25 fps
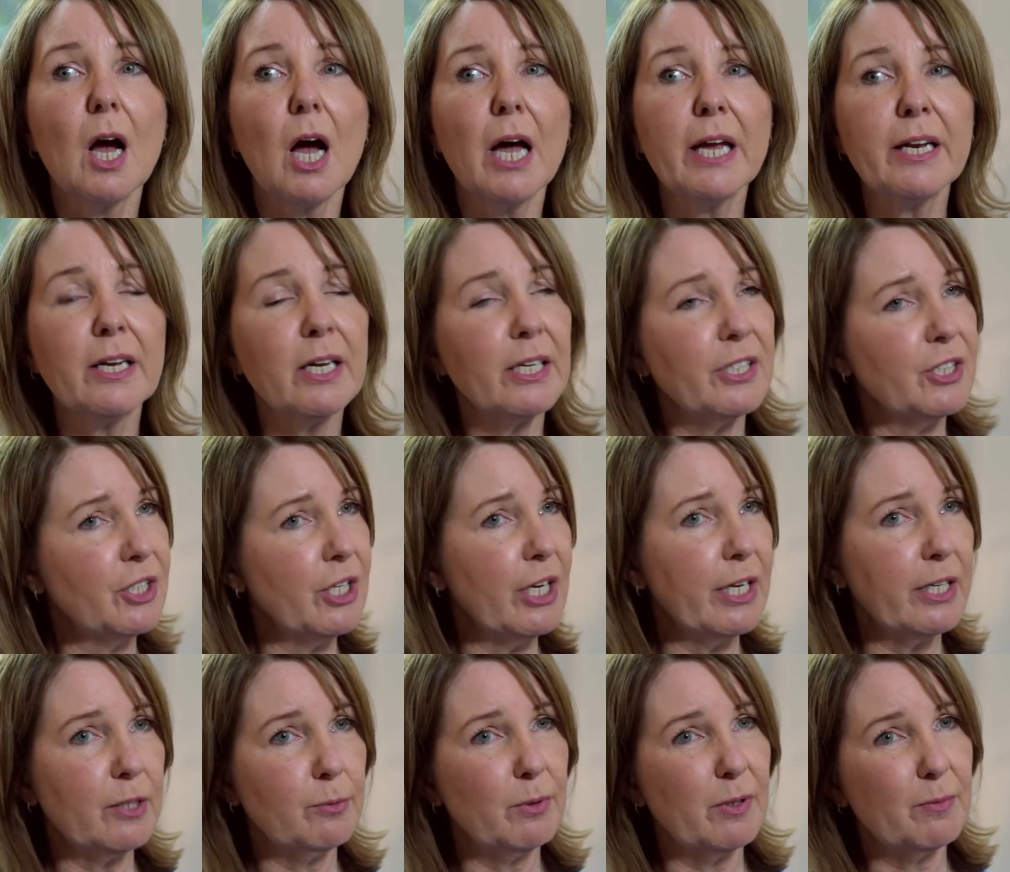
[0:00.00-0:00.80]
and I
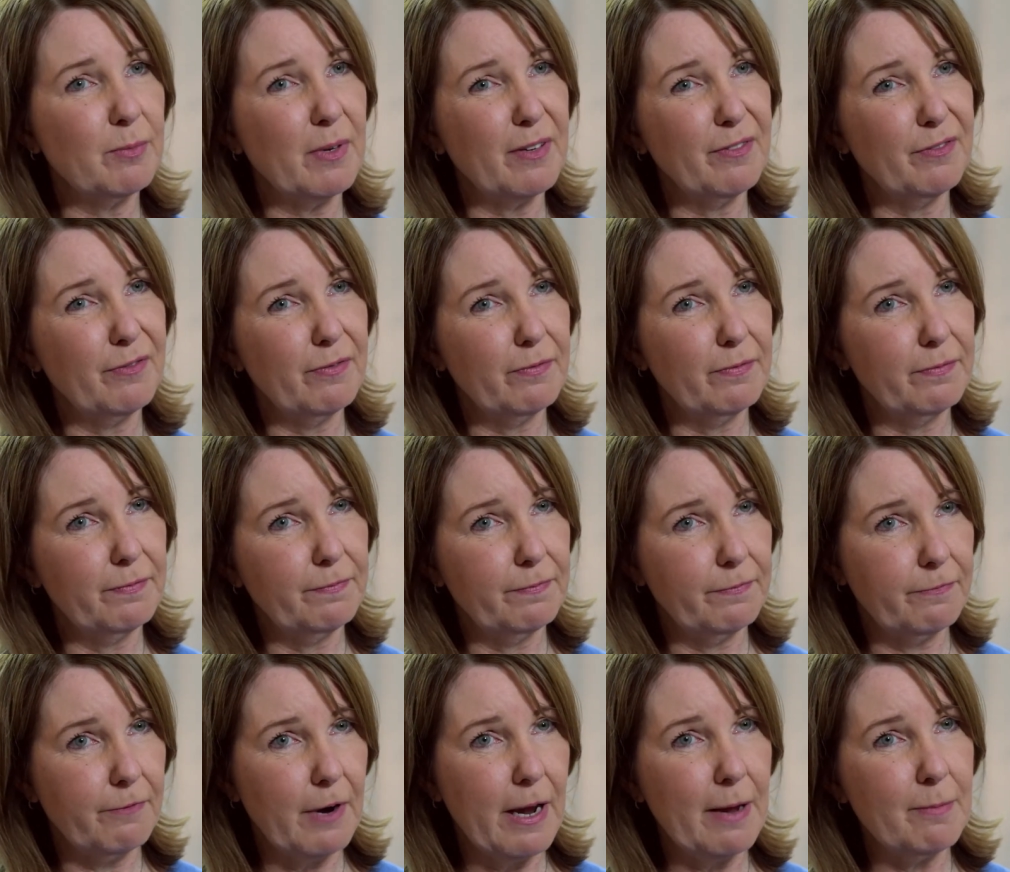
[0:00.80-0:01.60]
checked with my
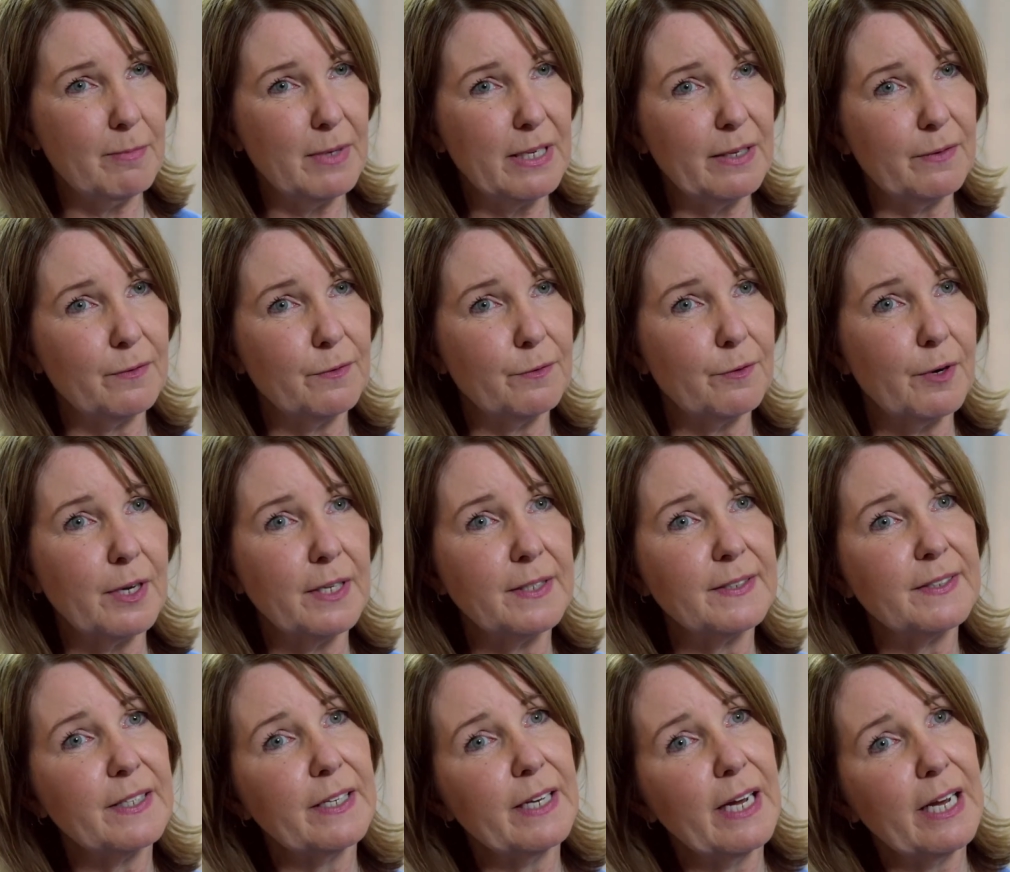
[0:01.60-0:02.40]
family and
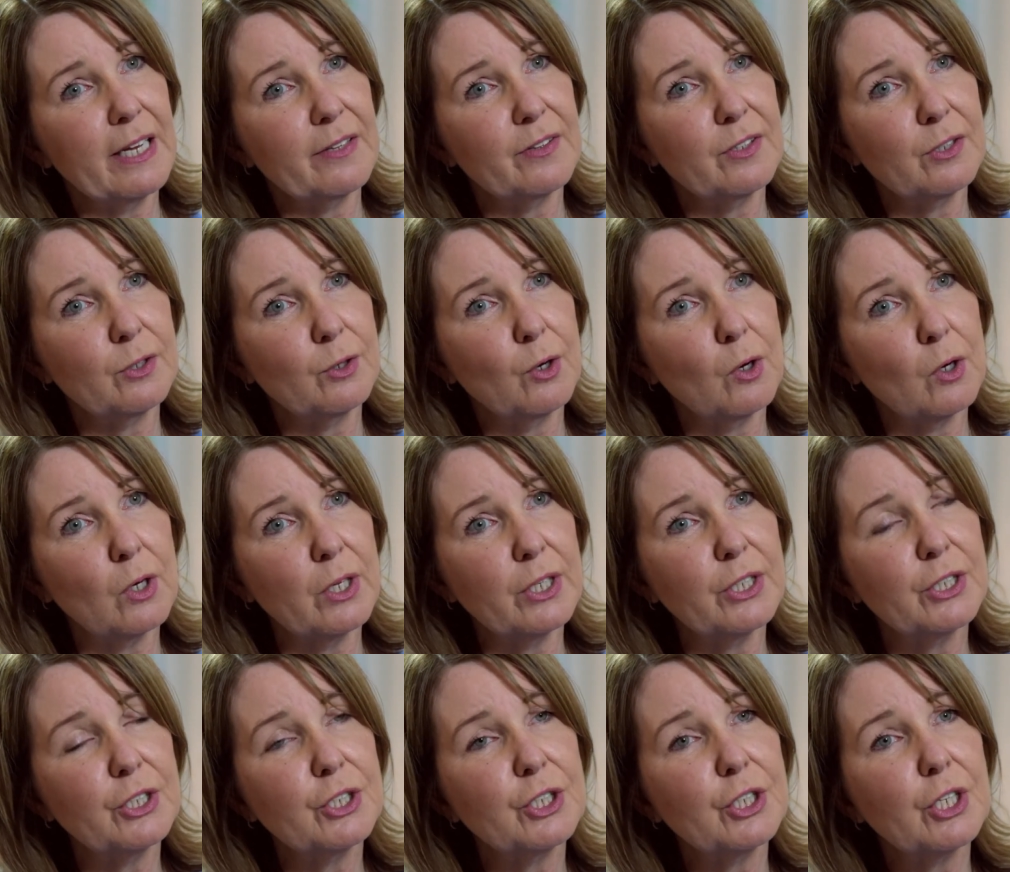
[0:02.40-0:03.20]
friends that had the
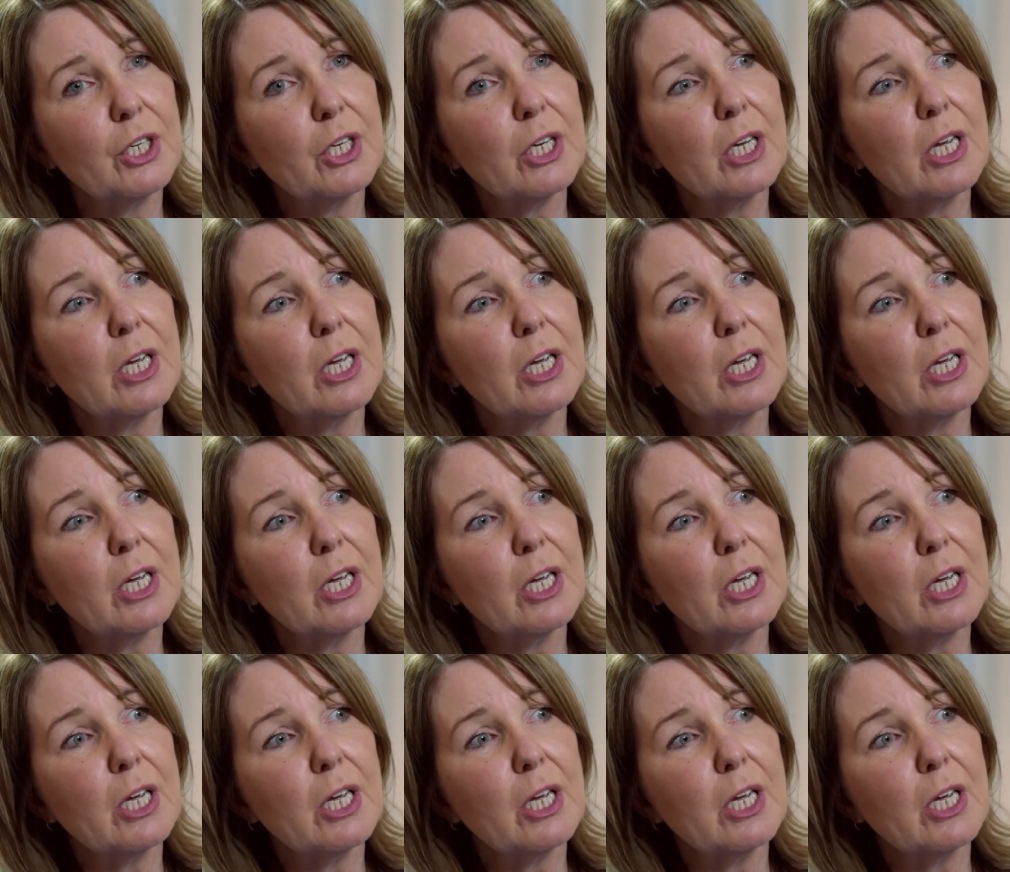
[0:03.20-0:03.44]
knowledge,